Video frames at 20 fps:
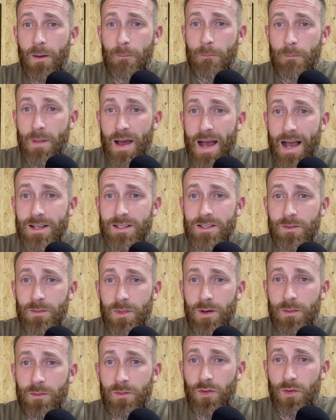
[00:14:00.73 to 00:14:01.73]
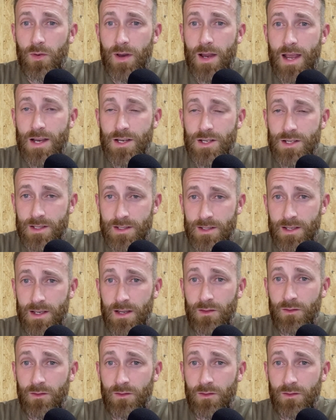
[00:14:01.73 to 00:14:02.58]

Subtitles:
maximum free agency and